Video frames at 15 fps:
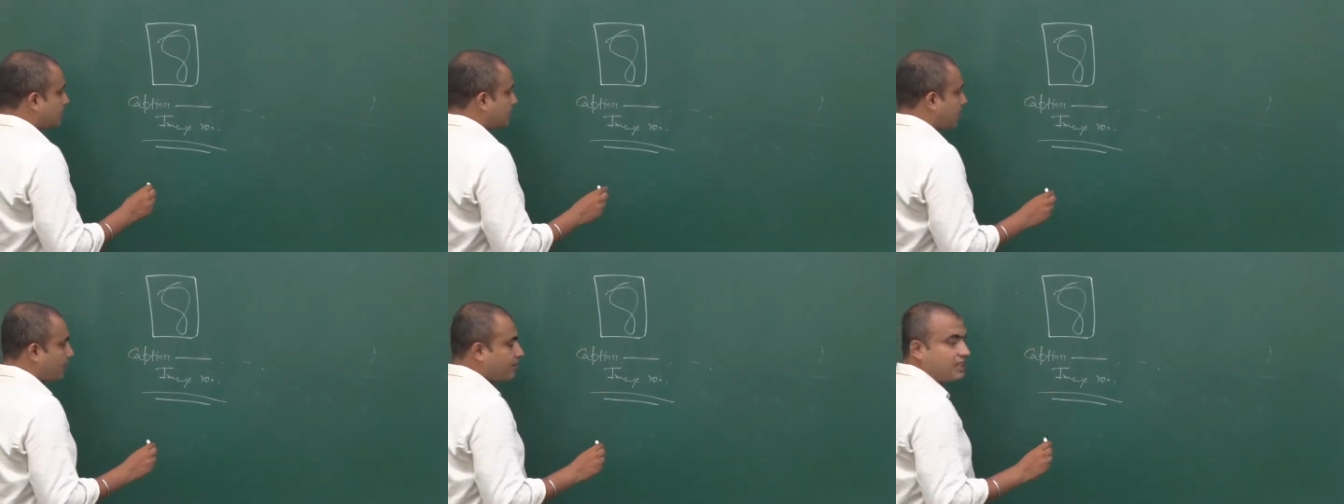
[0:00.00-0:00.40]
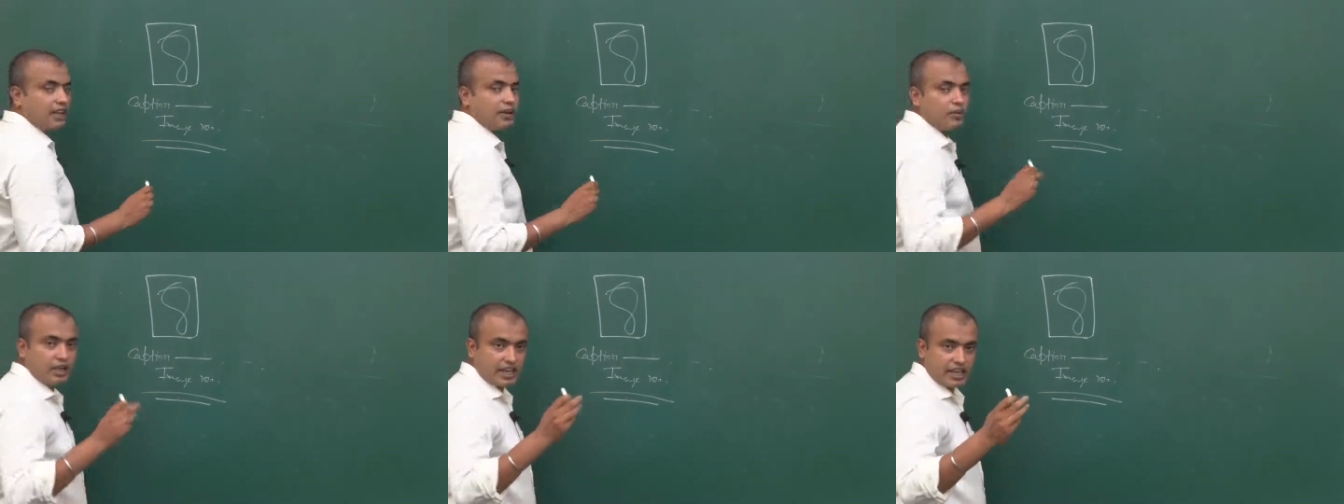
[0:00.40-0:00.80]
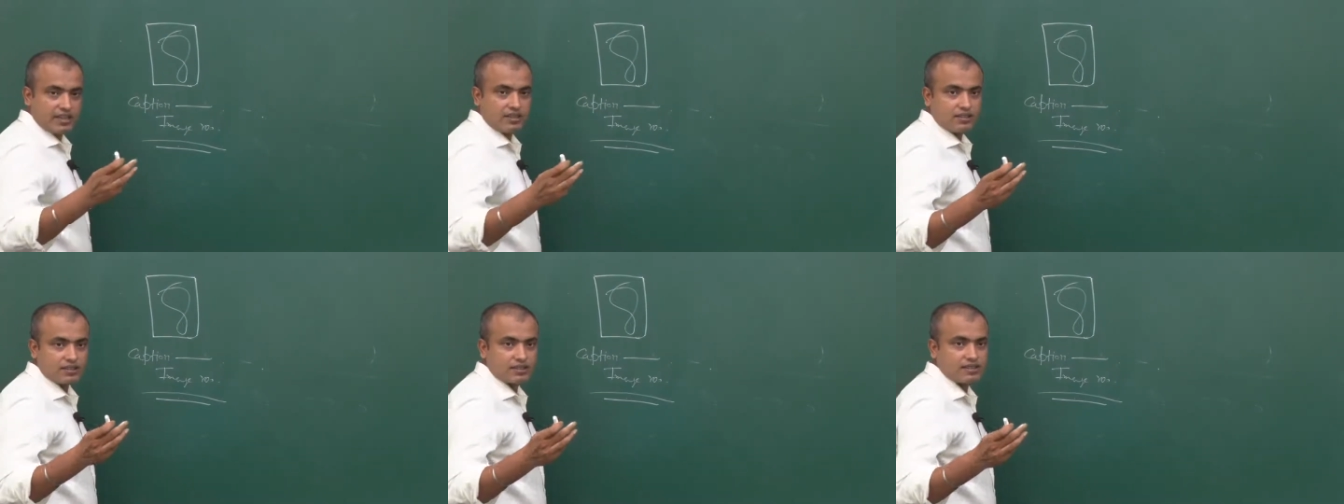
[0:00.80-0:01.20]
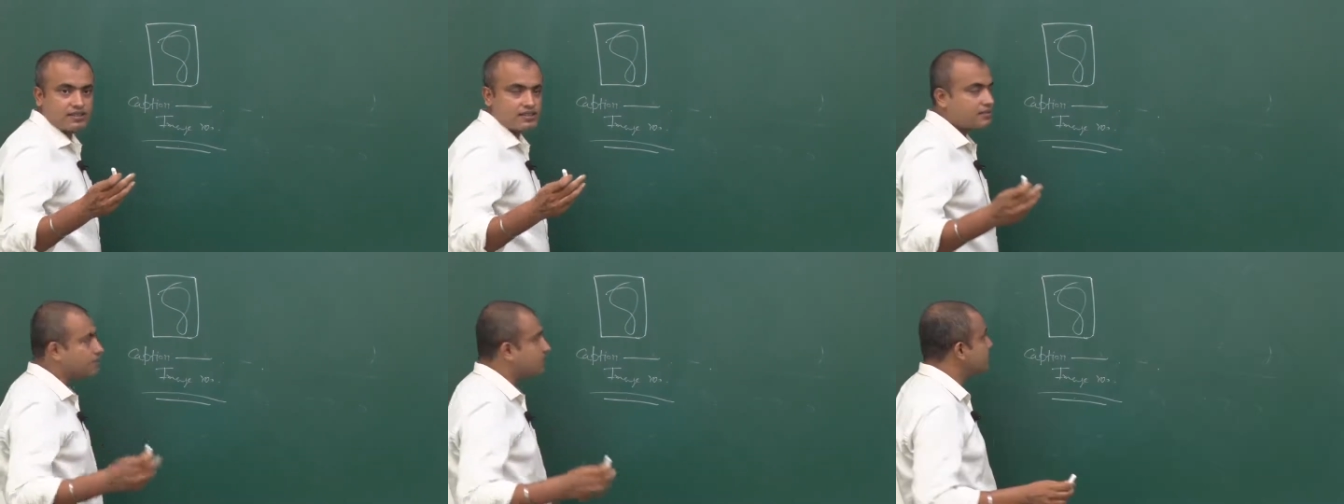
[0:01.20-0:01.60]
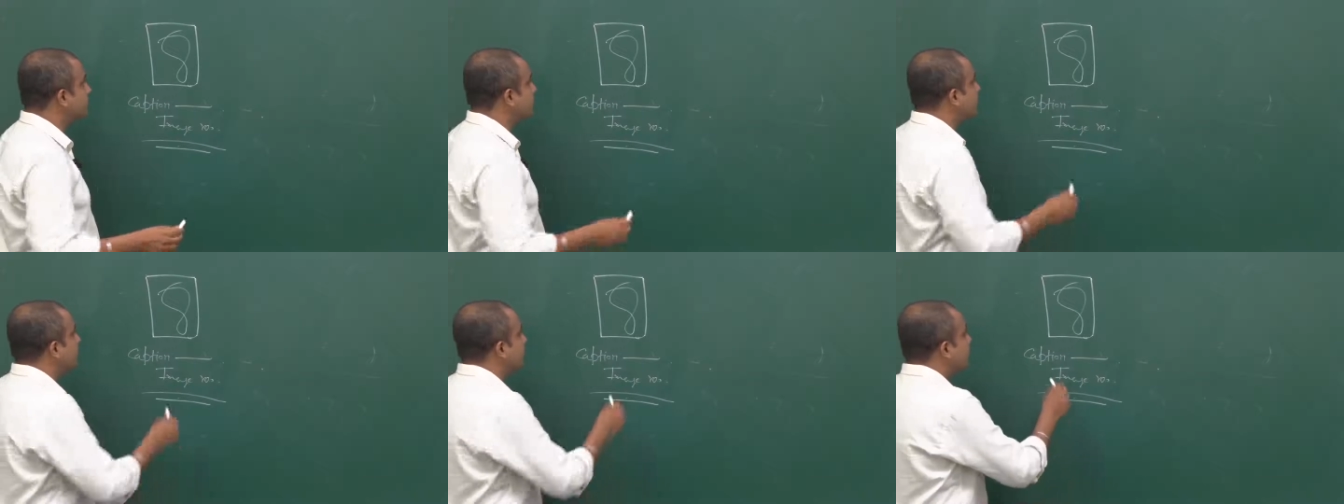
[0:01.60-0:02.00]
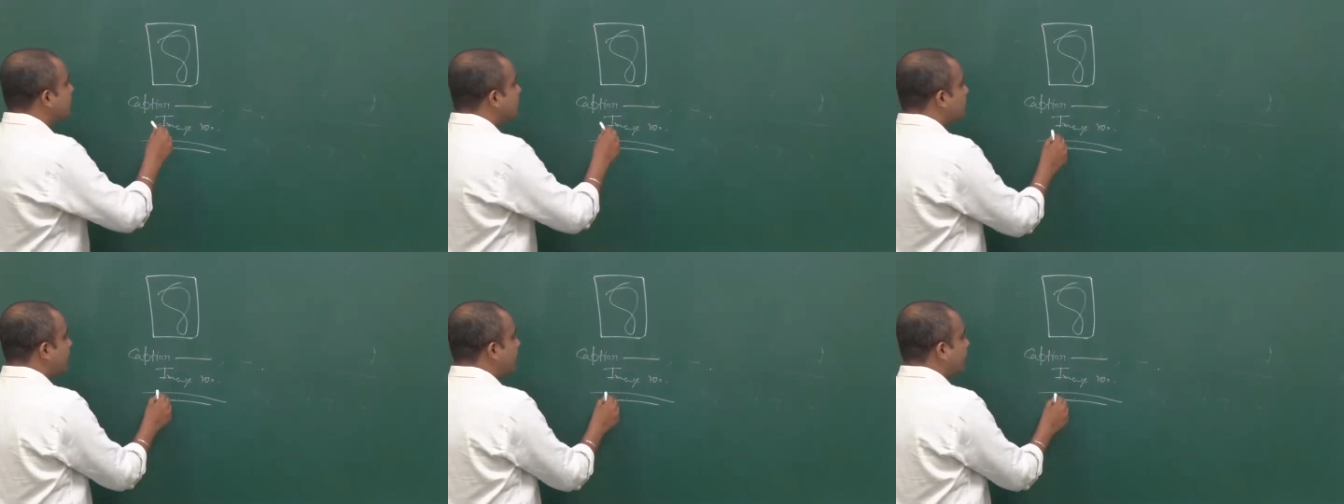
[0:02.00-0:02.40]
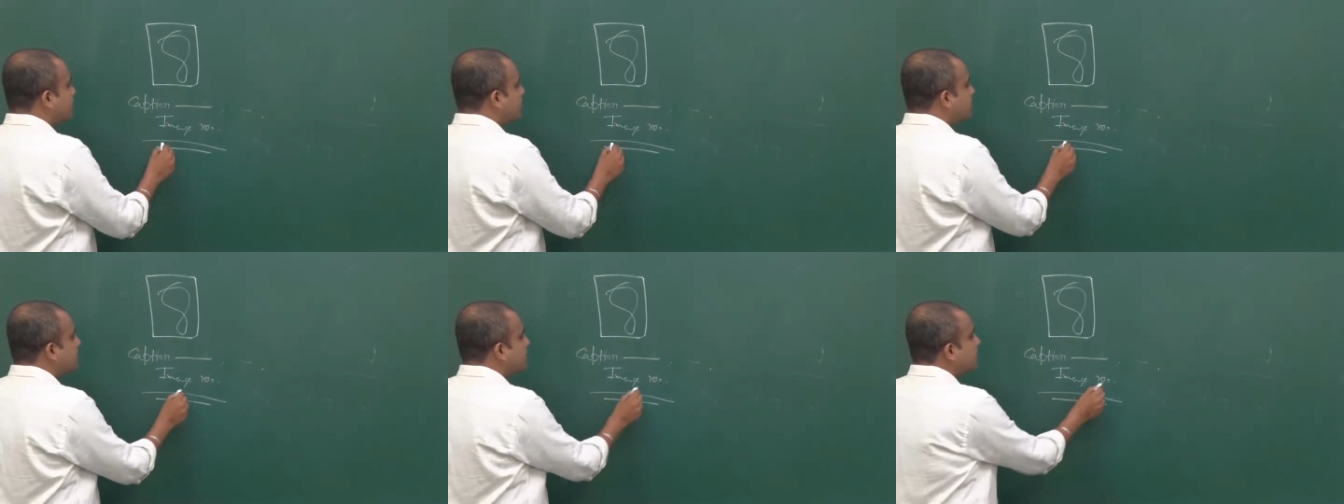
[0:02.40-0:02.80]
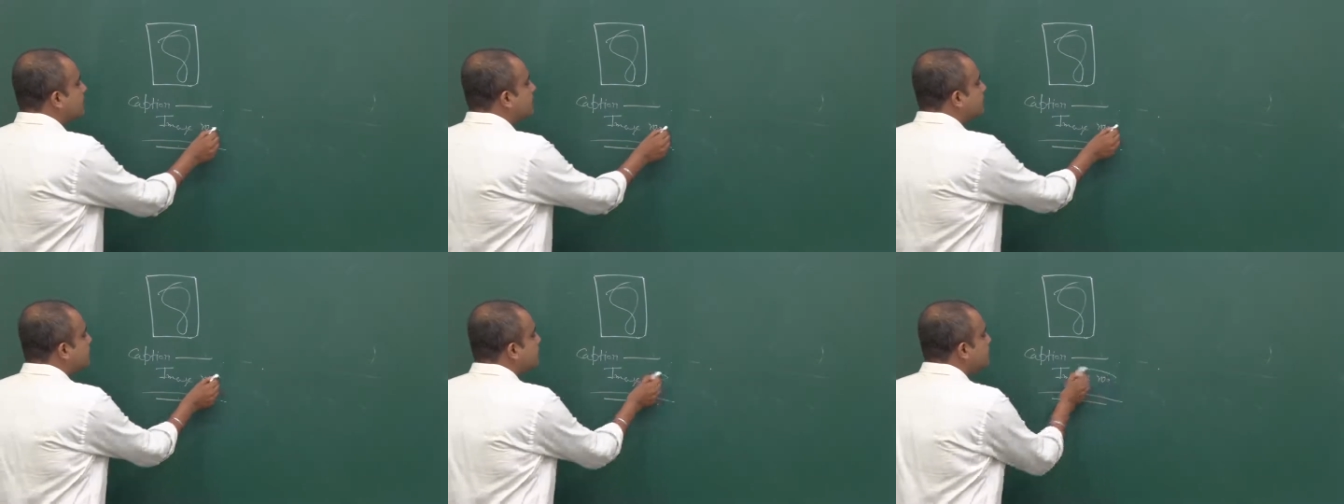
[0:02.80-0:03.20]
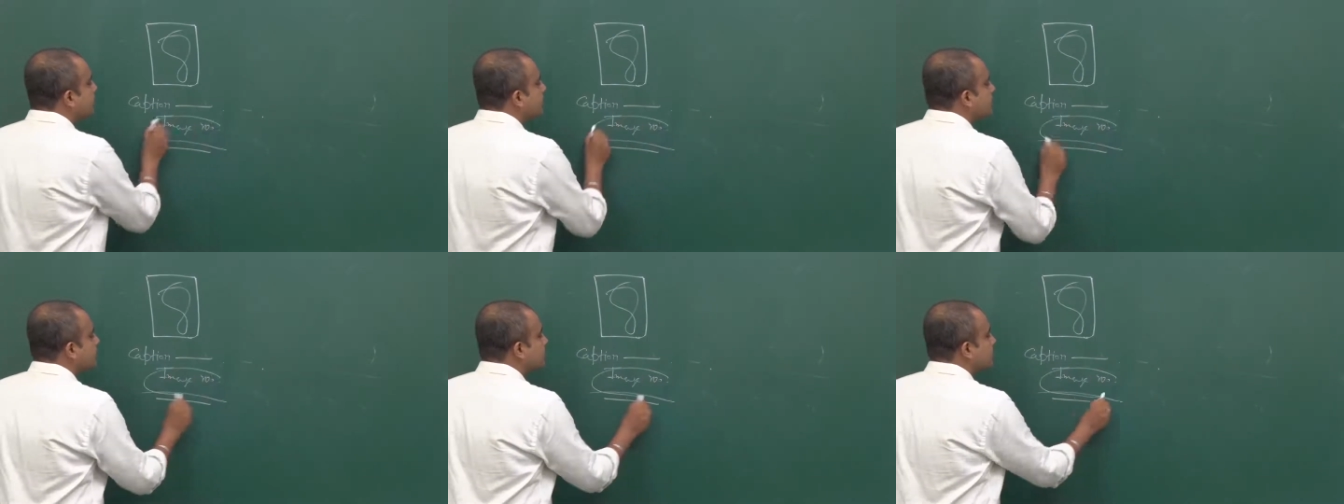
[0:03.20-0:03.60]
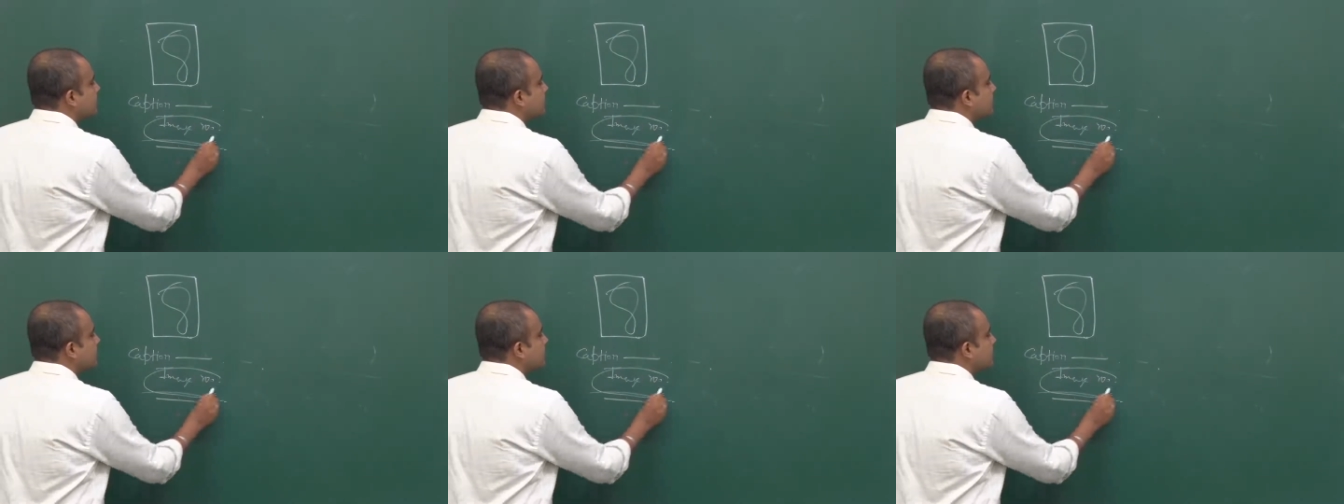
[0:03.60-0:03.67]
I mean the way your system is, you actually see this image